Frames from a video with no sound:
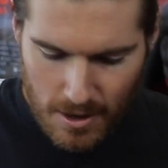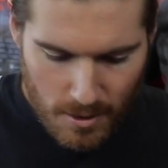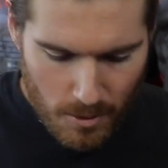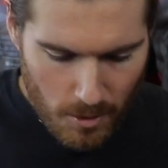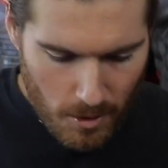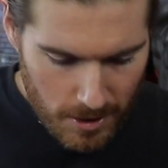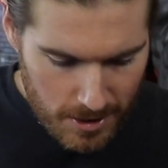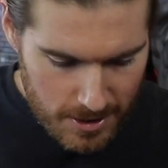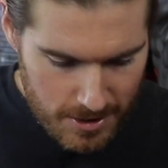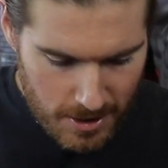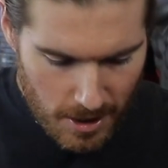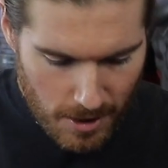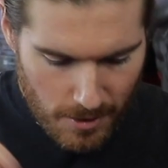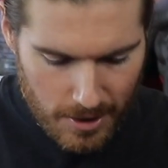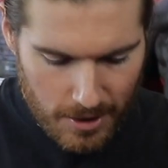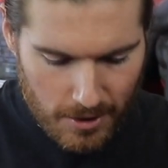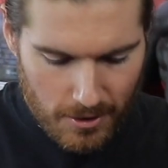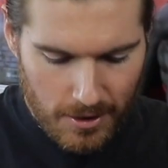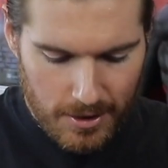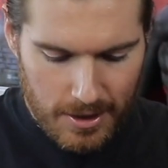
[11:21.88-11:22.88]
What is
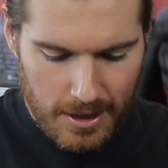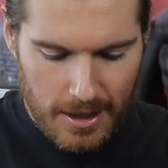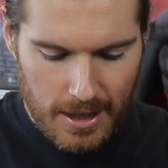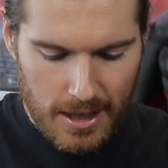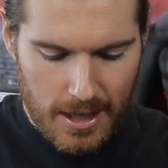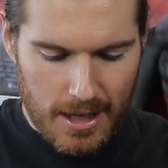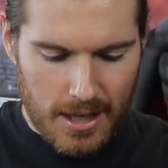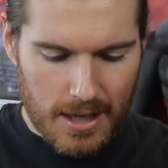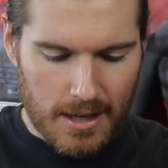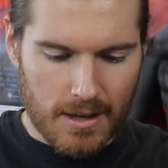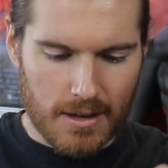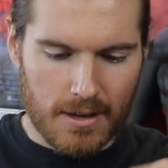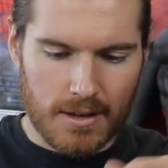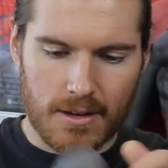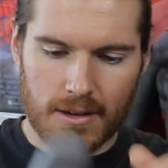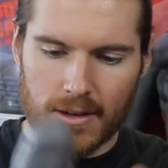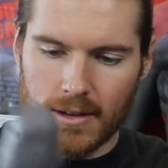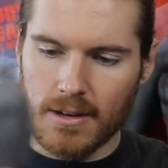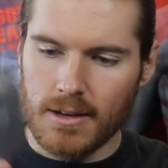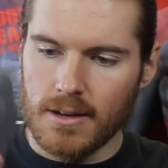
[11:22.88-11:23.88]
going on here?
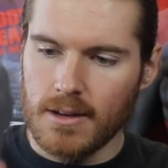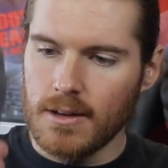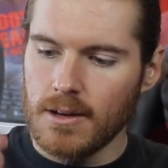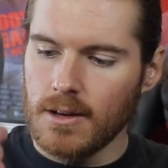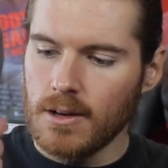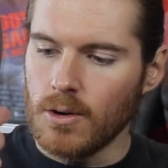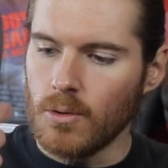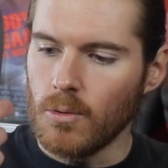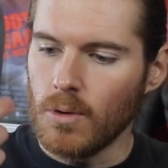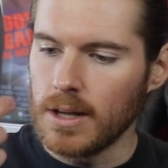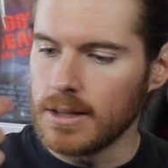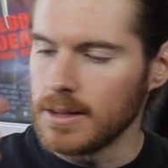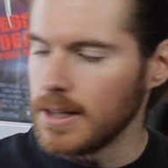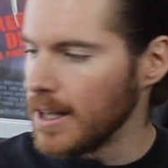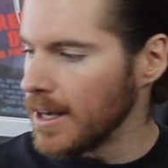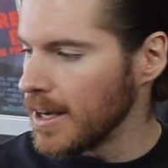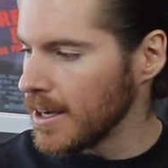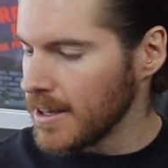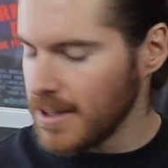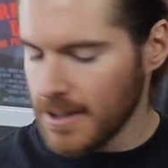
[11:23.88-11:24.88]
One
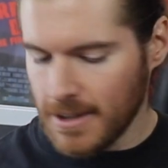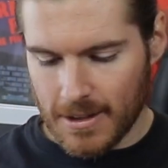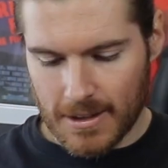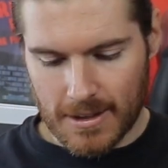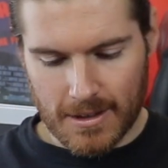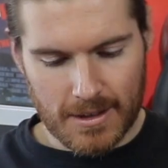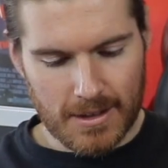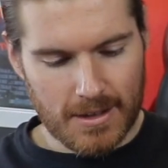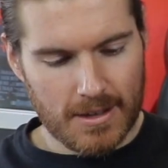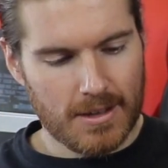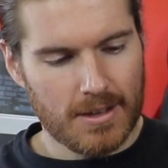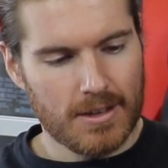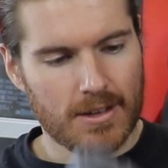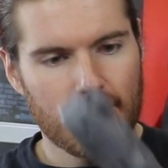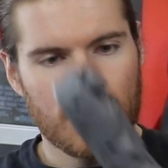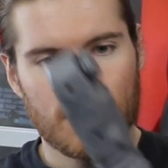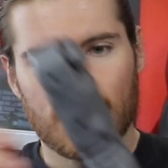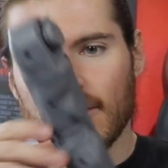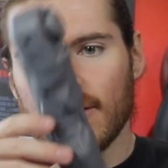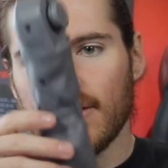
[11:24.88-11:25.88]
leg,
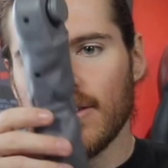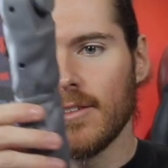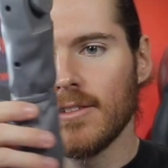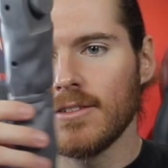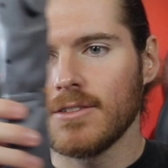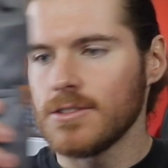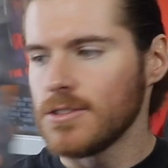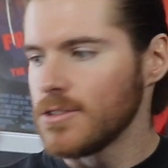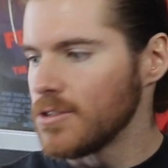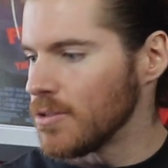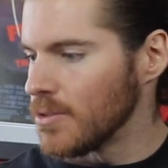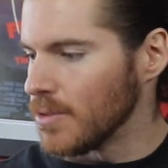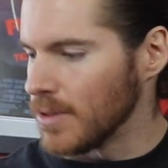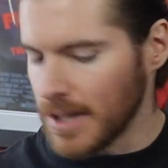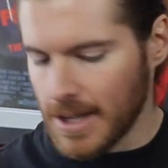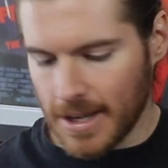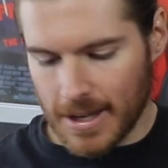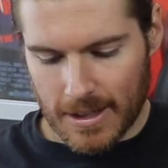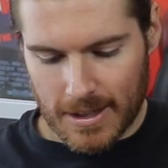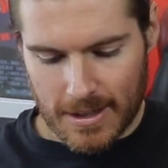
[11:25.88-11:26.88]
two
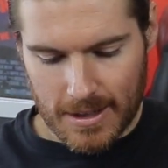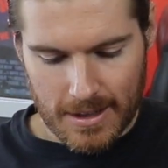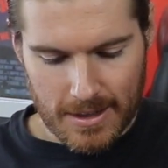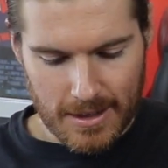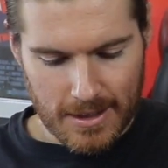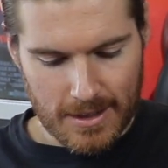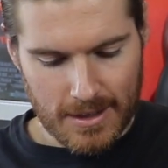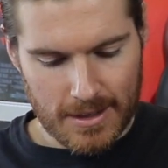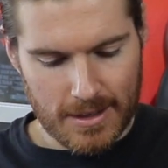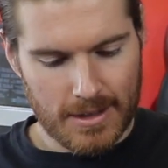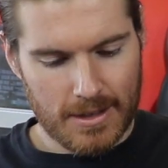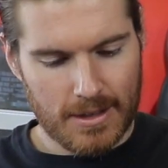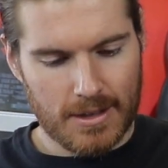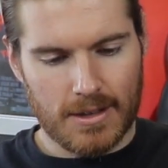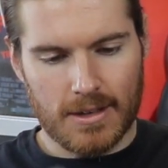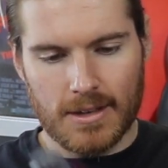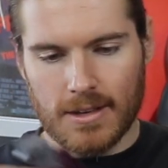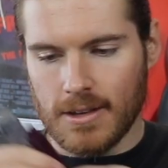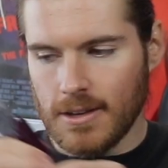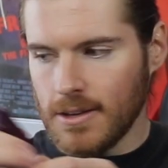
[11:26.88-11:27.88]
leg,
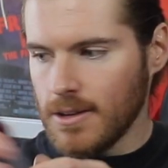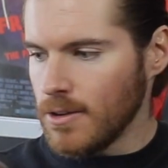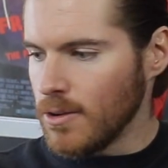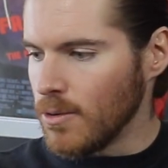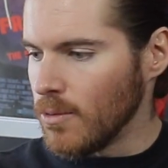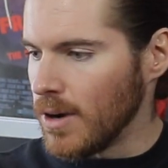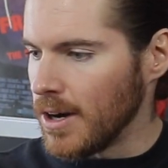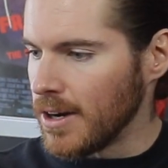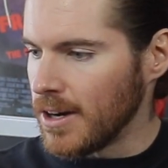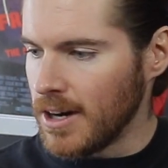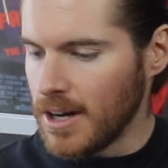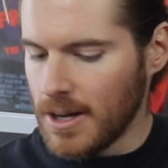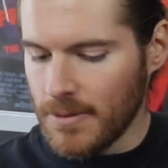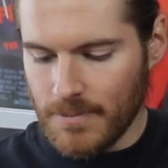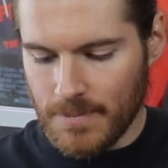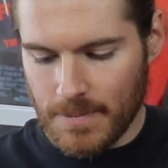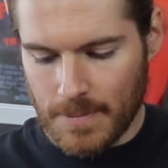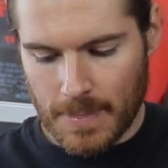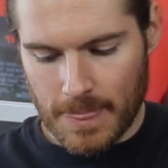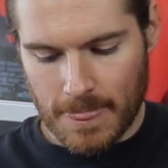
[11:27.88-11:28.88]
one
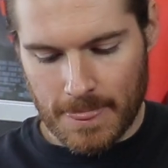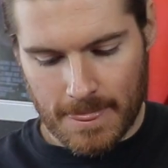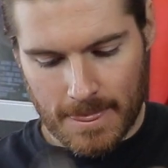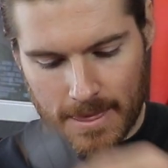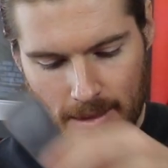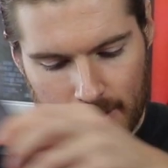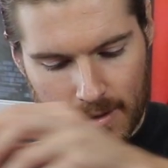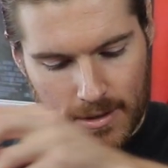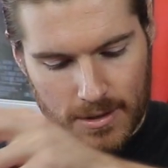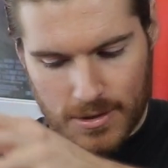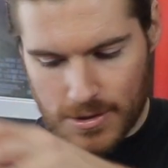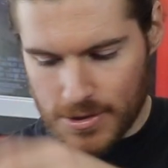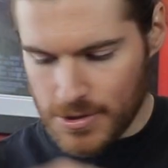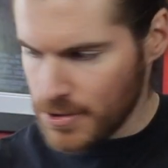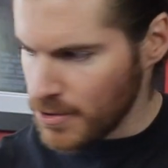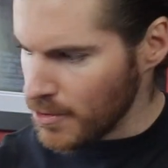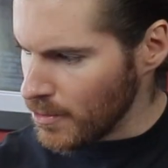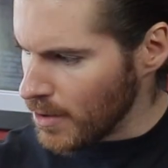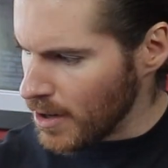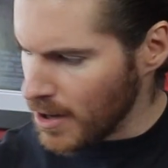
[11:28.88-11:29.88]
arm,
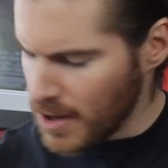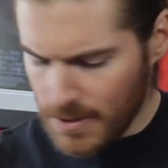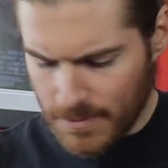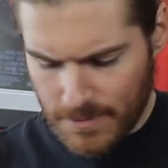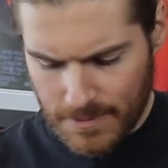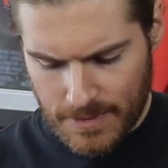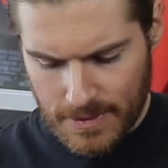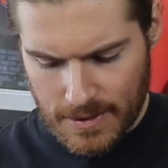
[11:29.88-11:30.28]
two arm.